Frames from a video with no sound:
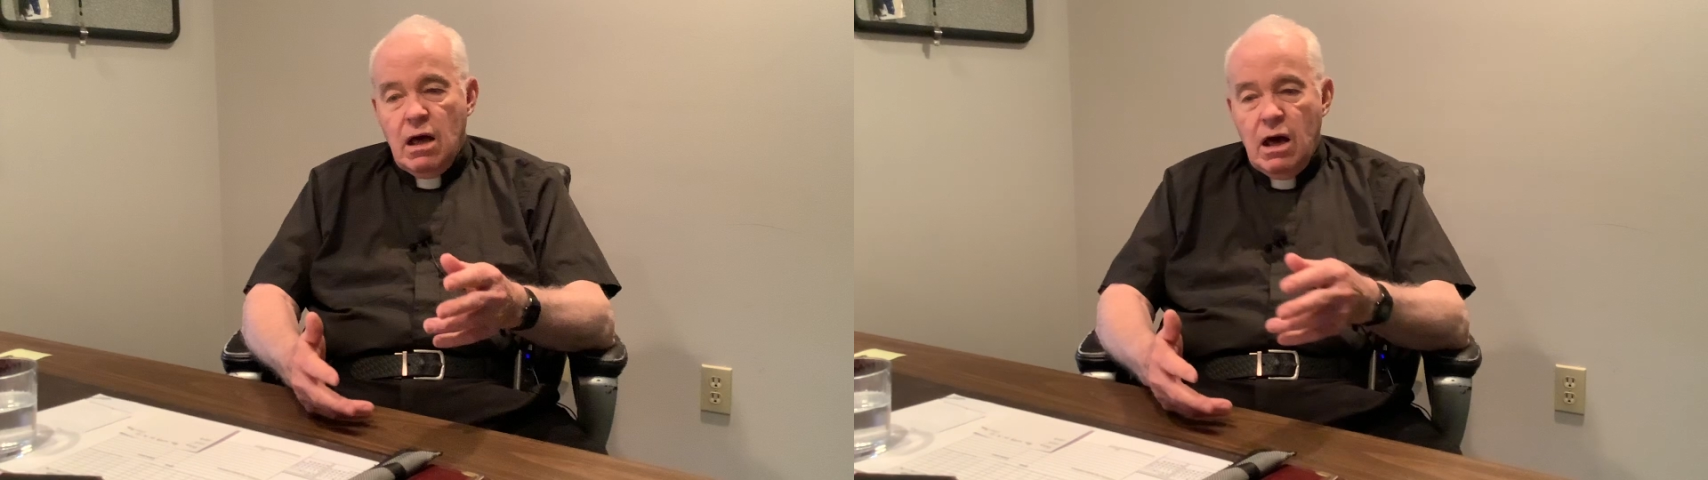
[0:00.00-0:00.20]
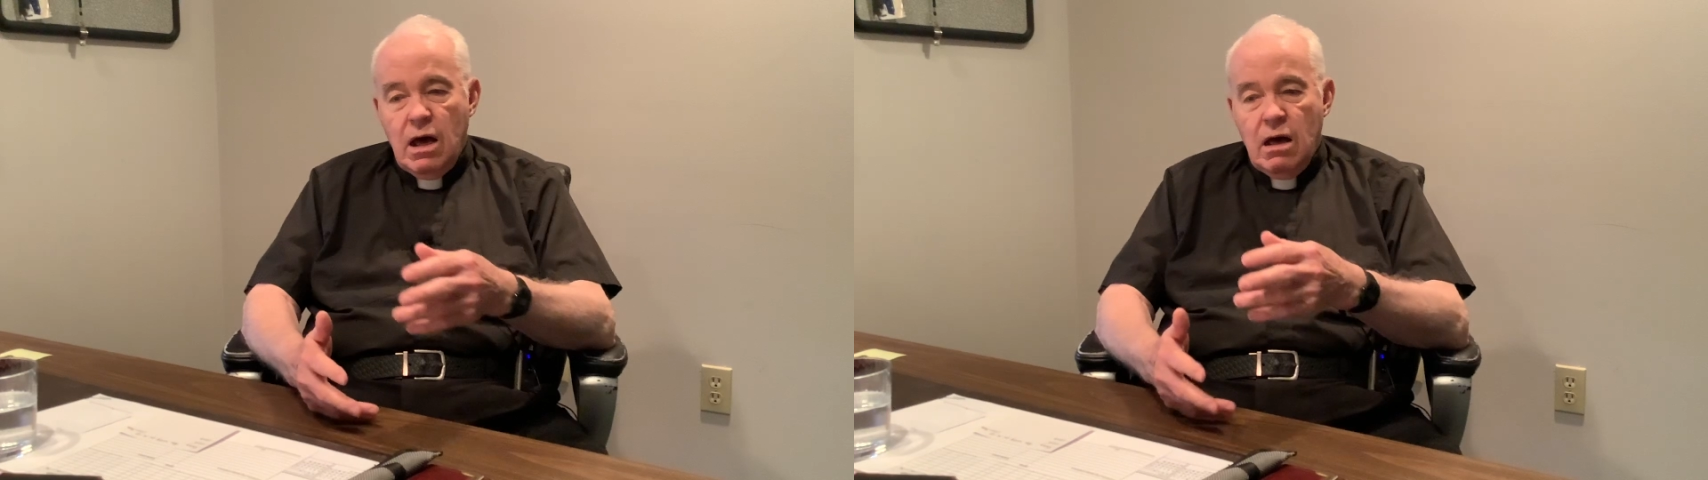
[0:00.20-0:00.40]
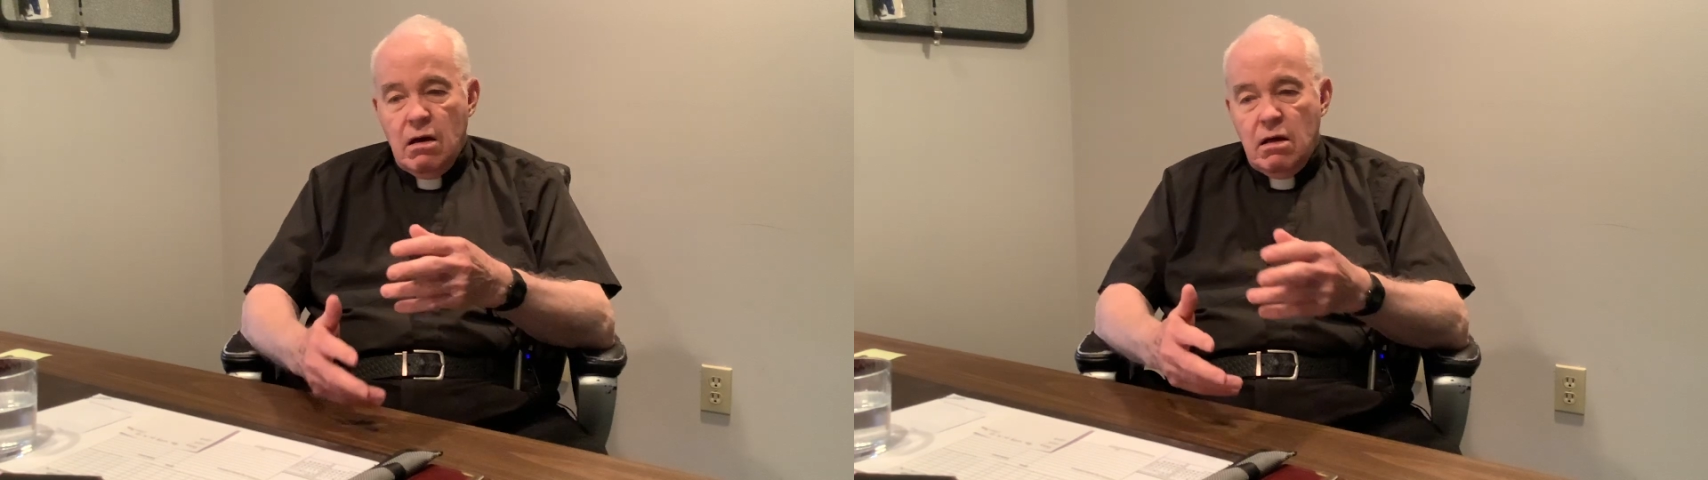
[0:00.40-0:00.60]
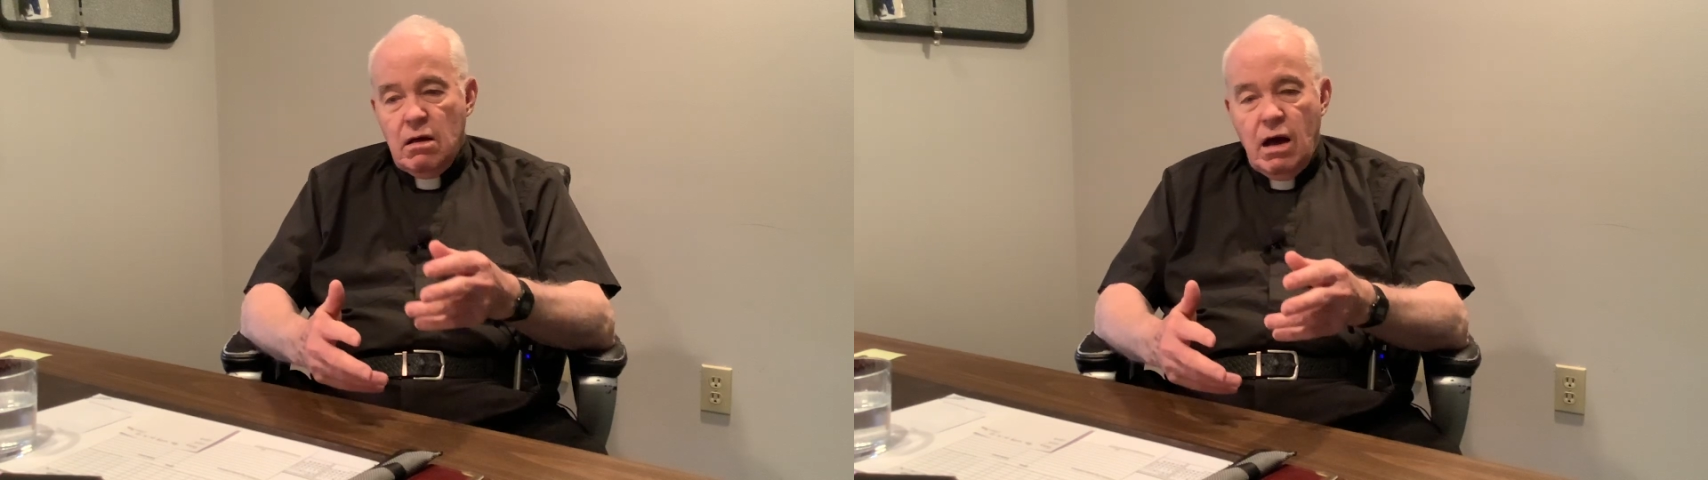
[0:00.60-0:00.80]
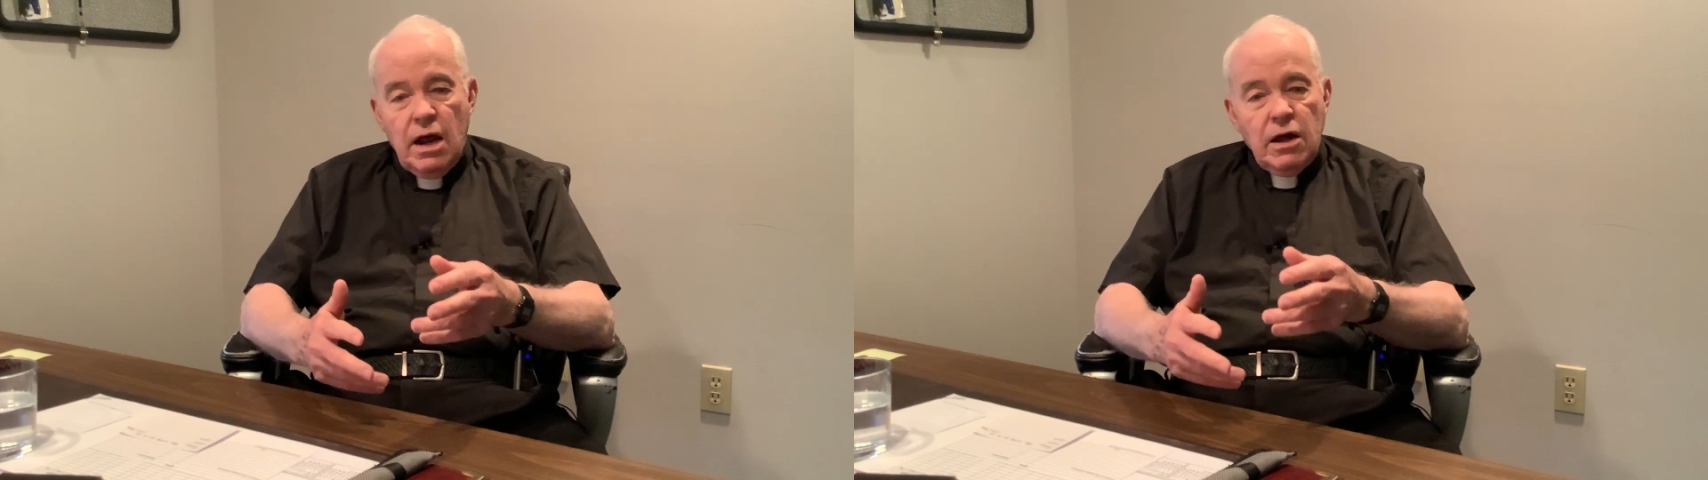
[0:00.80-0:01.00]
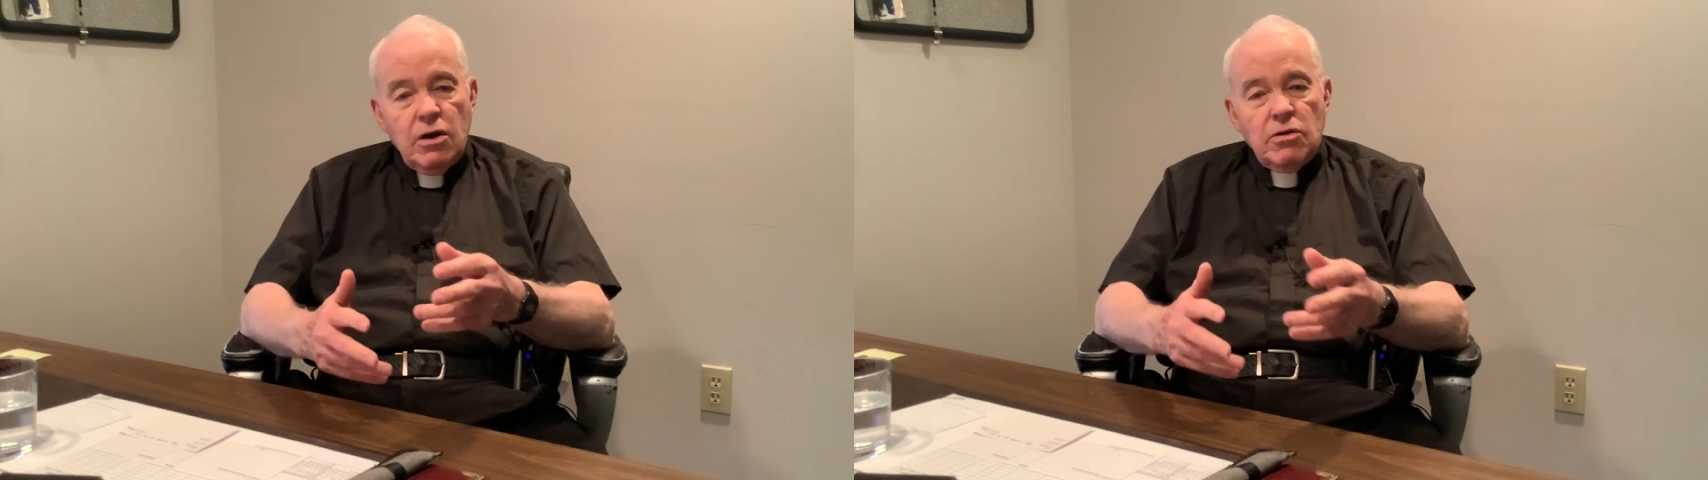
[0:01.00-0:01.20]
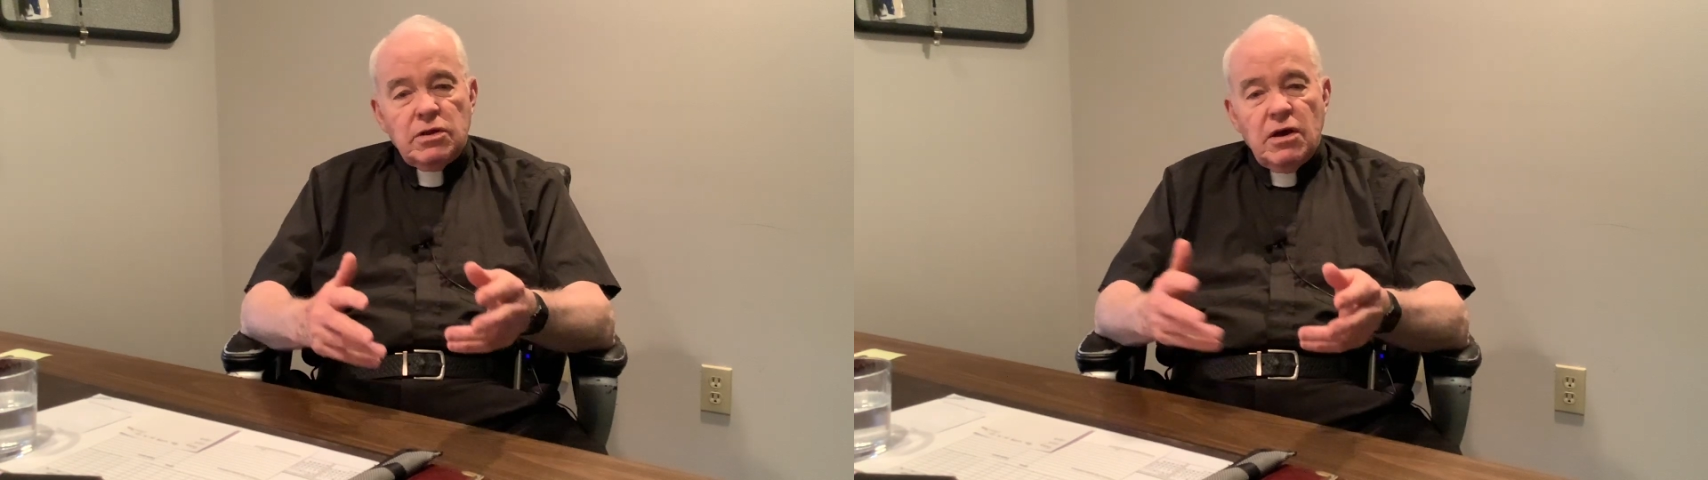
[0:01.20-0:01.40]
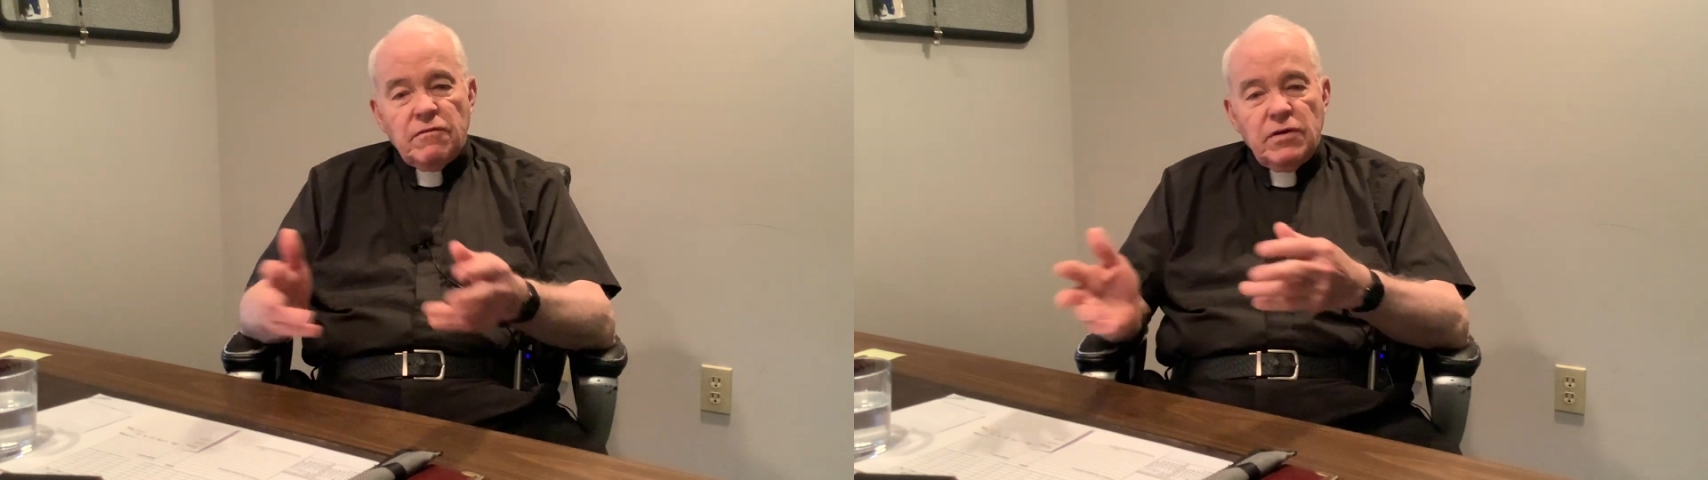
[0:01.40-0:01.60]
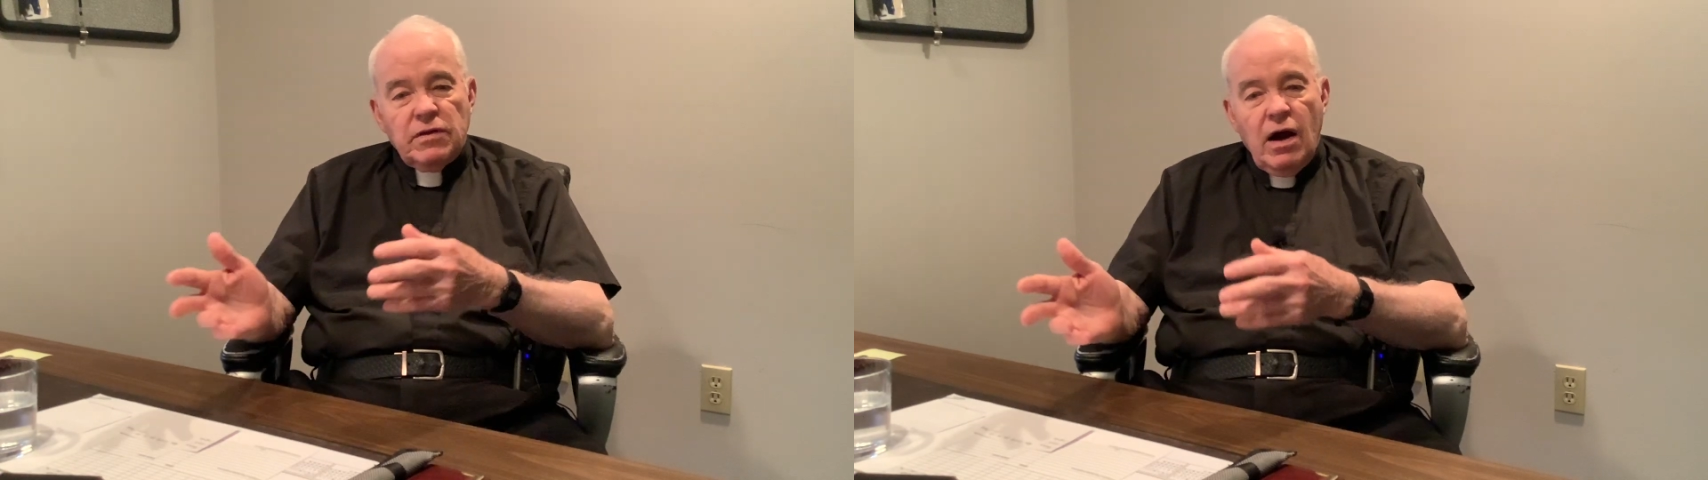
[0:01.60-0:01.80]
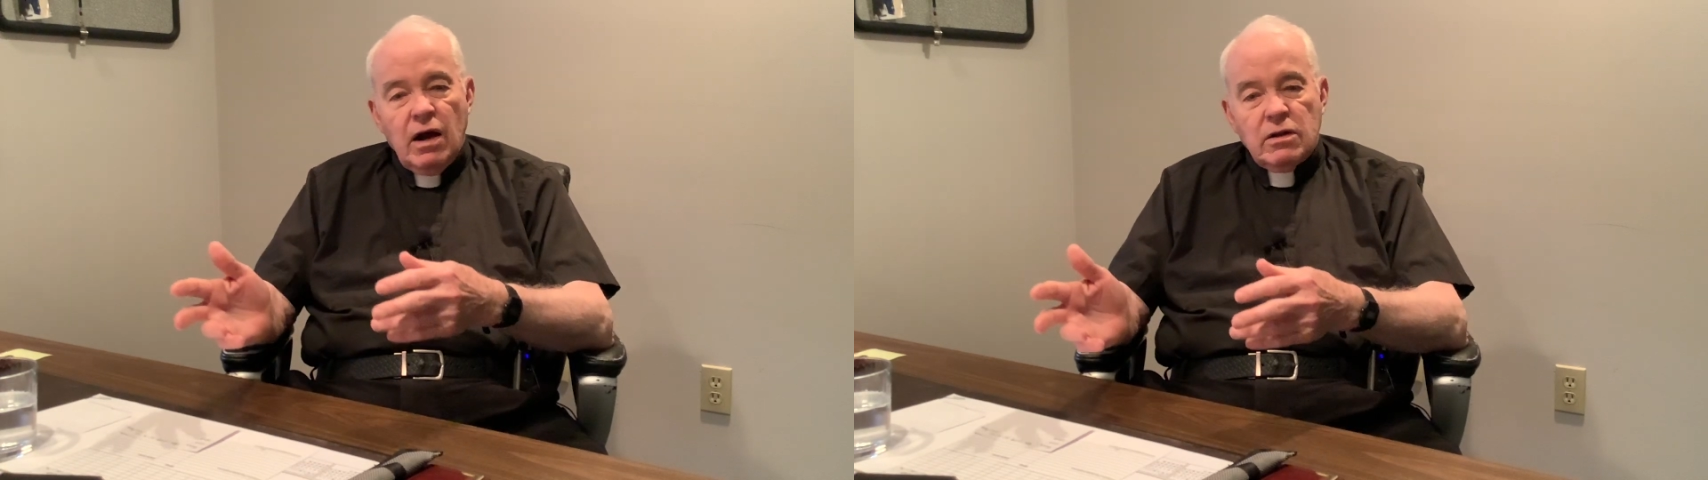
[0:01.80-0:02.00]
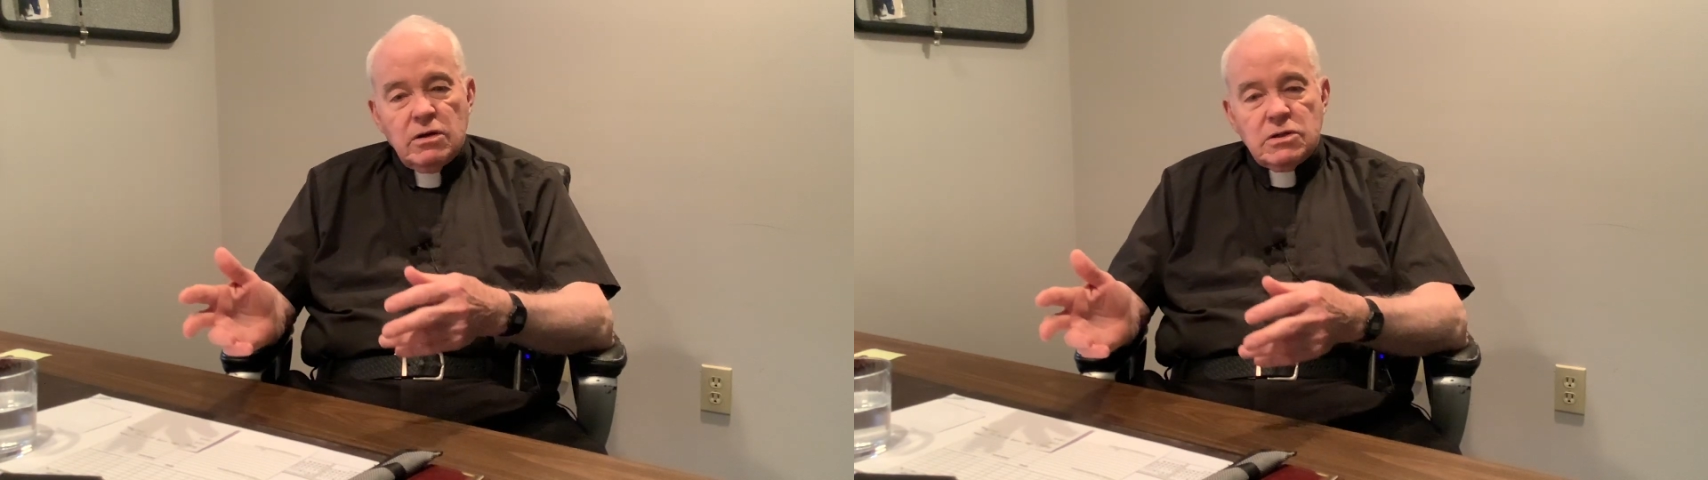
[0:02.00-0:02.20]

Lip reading: I had to go to a different doctor.